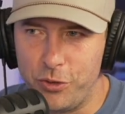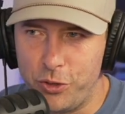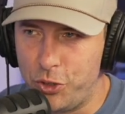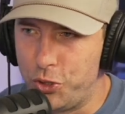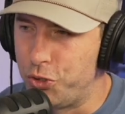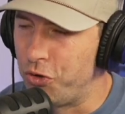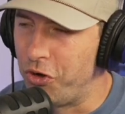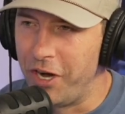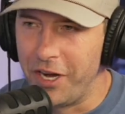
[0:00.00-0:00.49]

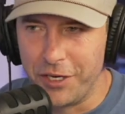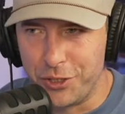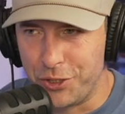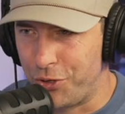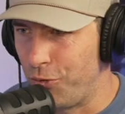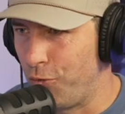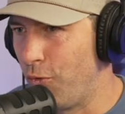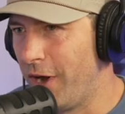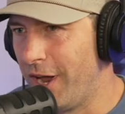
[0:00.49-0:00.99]

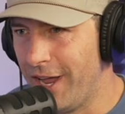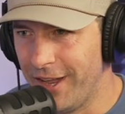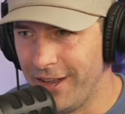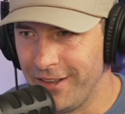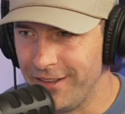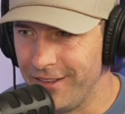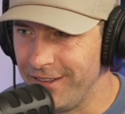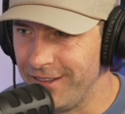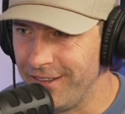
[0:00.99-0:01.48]
drenched
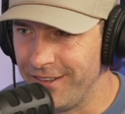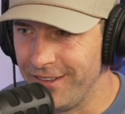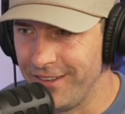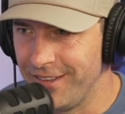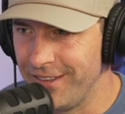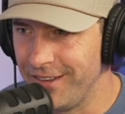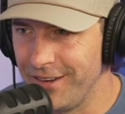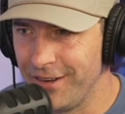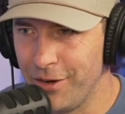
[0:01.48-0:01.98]
wet,
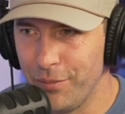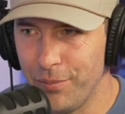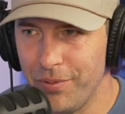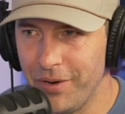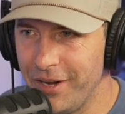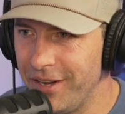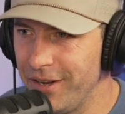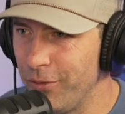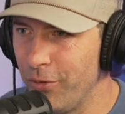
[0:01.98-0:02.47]

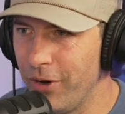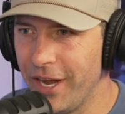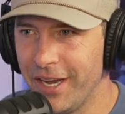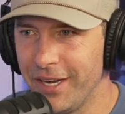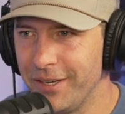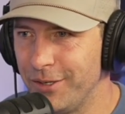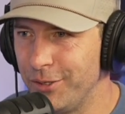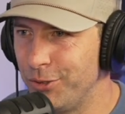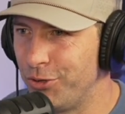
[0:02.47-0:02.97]
completely
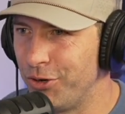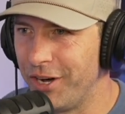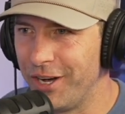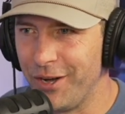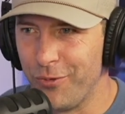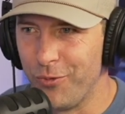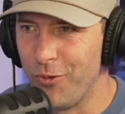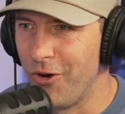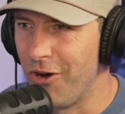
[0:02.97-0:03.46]
wet,
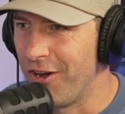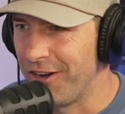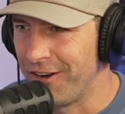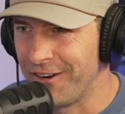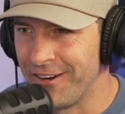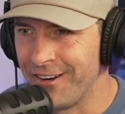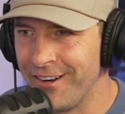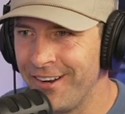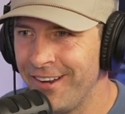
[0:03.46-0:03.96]
drinking
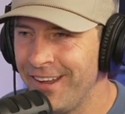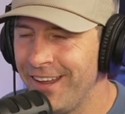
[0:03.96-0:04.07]
water,